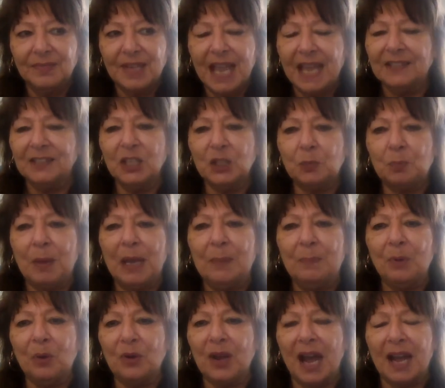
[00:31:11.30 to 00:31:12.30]
And these
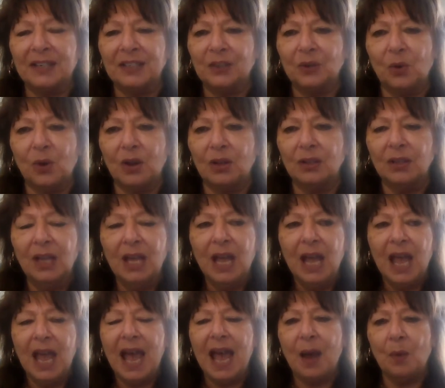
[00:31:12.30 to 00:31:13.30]
people got it all
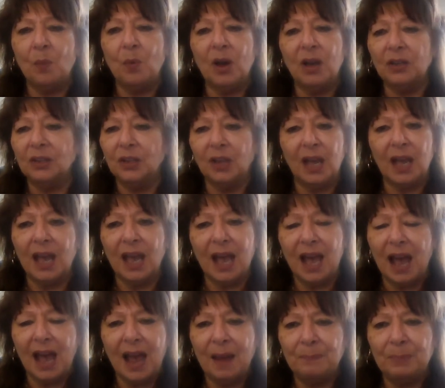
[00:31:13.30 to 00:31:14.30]
at, well,
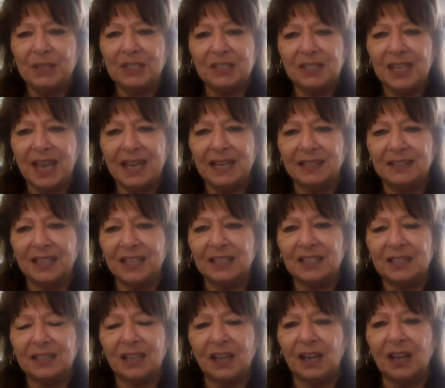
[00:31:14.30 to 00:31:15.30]
I've been saying
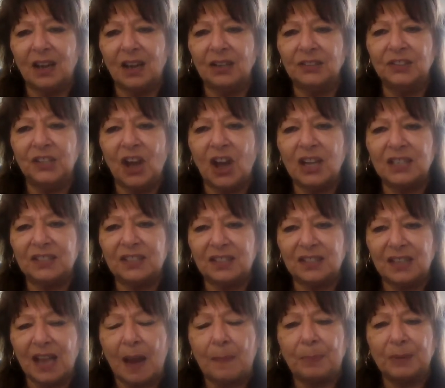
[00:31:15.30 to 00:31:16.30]
this uh,
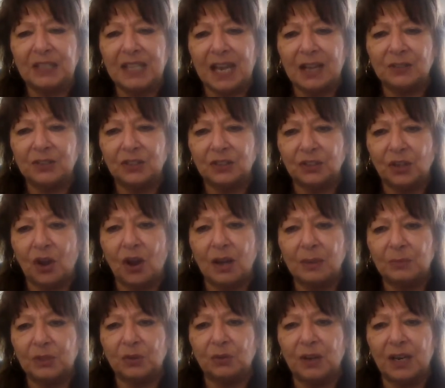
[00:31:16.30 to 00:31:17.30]
nonstop a thousand
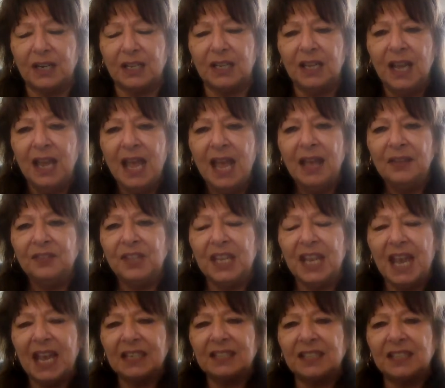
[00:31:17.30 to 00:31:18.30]
times already.
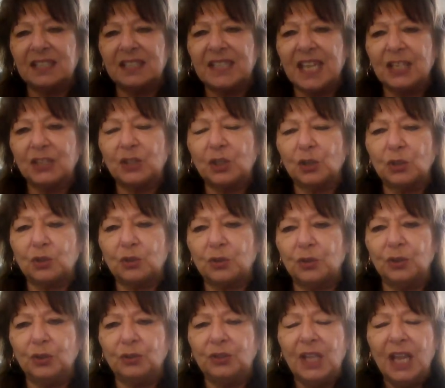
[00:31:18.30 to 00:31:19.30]
The existential
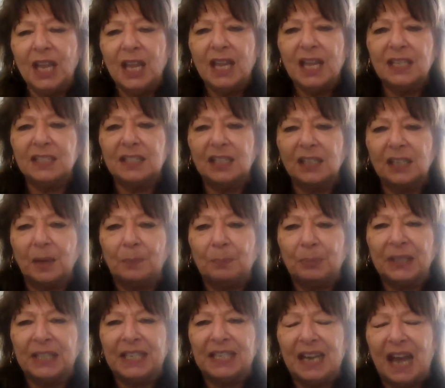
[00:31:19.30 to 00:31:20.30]
truth is the
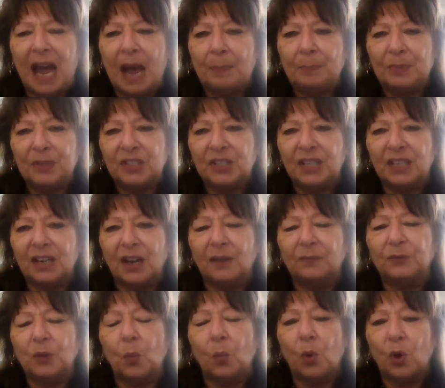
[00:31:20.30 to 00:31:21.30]
complete opposite
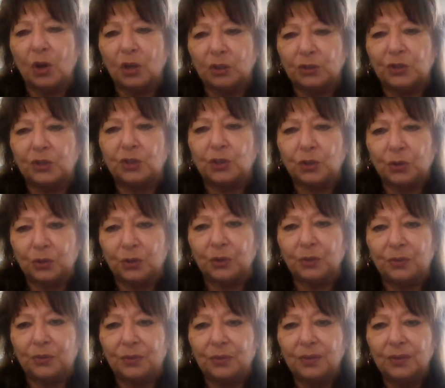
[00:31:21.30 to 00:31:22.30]
of the world's
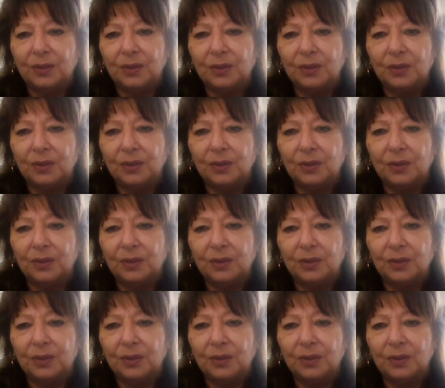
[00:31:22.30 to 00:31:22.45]
truth.